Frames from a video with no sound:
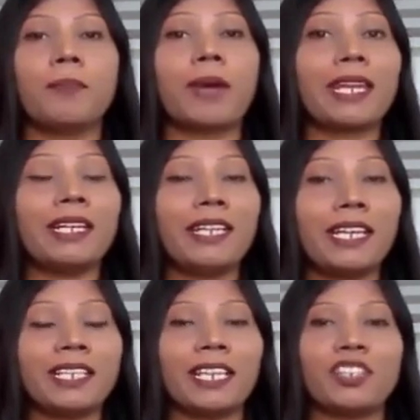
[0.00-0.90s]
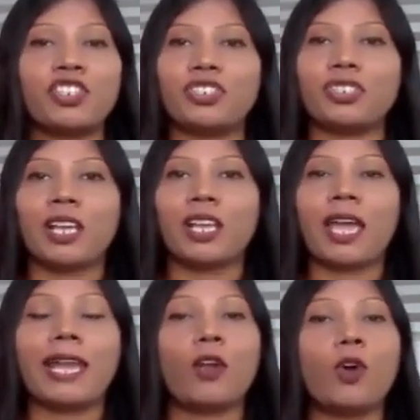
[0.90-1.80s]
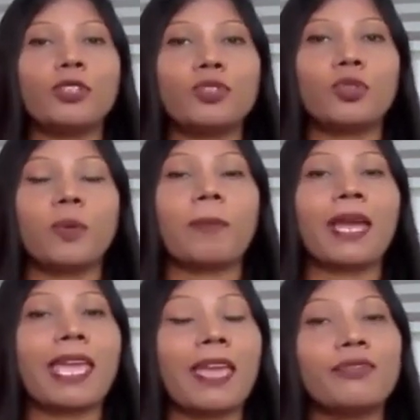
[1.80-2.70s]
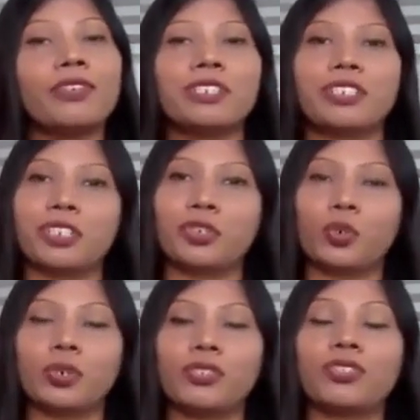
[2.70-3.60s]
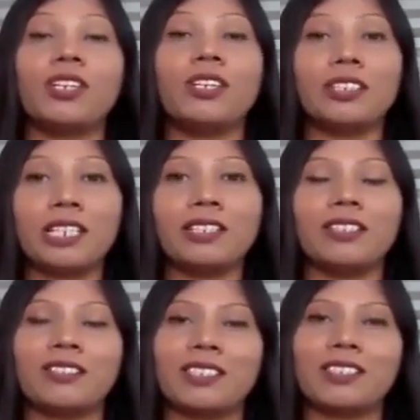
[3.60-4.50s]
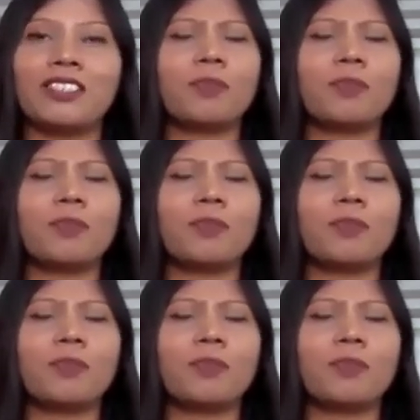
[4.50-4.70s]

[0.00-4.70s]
my dedication and also my effort towards learning the skills,